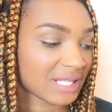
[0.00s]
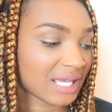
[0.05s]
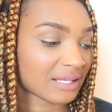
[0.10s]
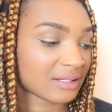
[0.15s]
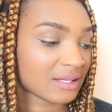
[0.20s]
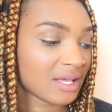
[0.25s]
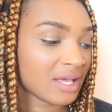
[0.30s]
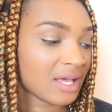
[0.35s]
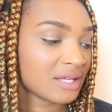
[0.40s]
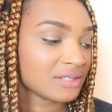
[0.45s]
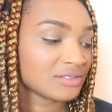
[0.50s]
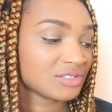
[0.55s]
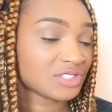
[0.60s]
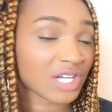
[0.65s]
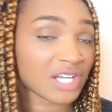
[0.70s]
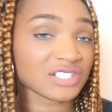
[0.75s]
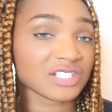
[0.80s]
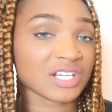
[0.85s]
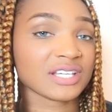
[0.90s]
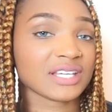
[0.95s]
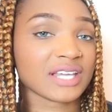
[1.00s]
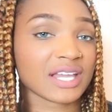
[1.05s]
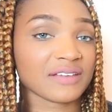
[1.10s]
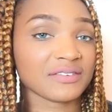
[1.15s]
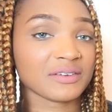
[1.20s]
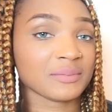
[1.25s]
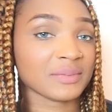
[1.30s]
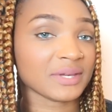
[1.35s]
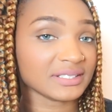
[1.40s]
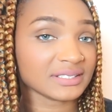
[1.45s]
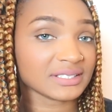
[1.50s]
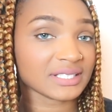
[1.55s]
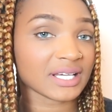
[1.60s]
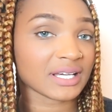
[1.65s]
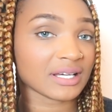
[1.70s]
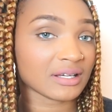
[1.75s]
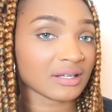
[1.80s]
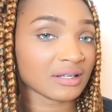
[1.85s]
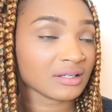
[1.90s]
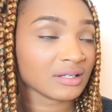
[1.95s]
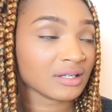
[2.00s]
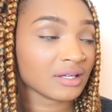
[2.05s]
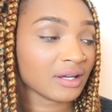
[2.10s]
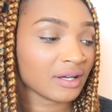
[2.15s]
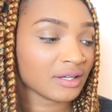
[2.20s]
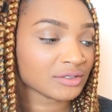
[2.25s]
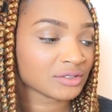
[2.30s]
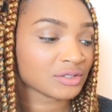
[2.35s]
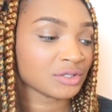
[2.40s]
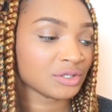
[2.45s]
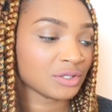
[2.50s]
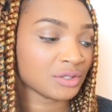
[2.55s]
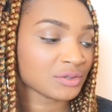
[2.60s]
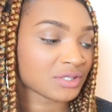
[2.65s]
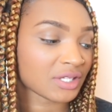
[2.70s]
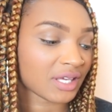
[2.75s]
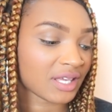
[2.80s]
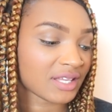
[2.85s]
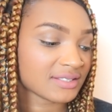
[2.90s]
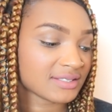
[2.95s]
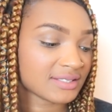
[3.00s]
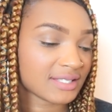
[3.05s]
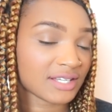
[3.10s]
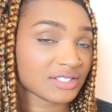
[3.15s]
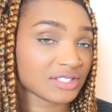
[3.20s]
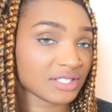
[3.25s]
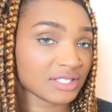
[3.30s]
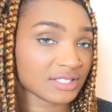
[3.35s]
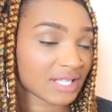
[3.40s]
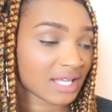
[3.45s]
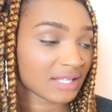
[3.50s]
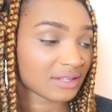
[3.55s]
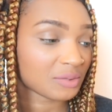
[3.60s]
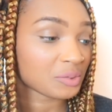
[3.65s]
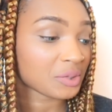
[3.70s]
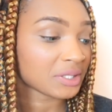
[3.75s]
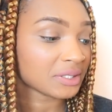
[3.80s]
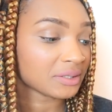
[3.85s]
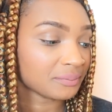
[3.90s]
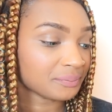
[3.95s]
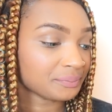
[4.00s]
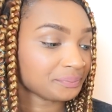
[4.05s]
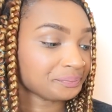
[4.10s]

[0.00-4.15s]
like JJ gave him intel to use against Deji. Is that the one?